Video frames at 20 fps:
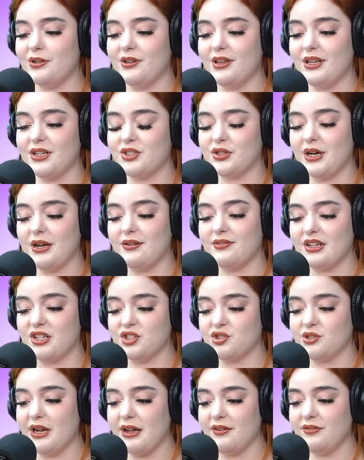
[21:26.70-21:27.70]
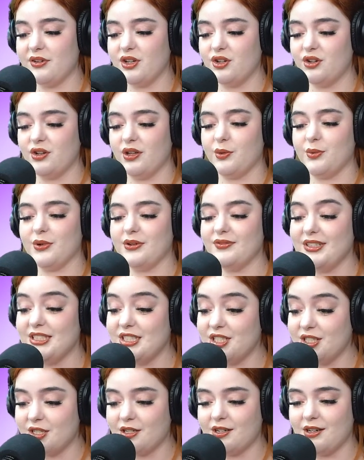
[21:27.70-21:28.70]
you're like driving in traffic and you're like, what if I
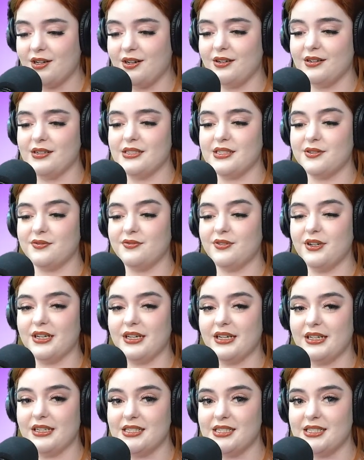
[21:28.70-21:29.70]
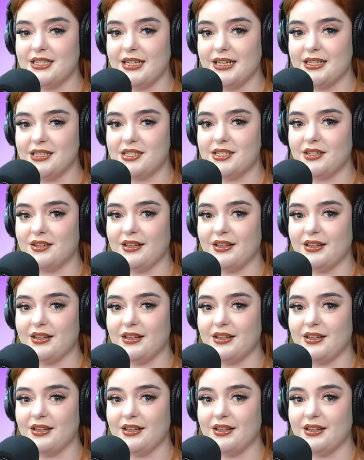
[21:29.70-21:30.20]
just caused a fucking standstill